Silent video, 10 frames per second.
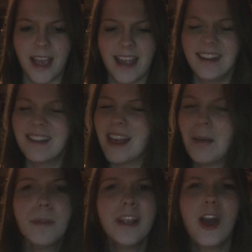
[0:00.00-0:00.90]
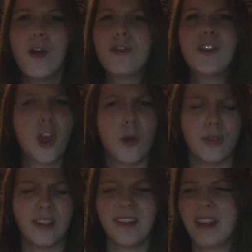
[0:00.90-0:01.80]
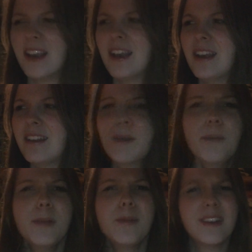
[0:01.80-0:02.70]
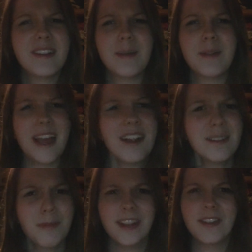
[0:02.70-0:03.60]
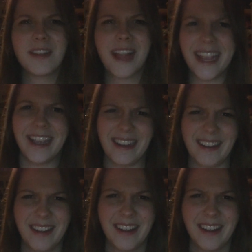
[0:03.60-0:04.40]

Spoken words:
An assembly of don'ts, simply because somebody else might not like it.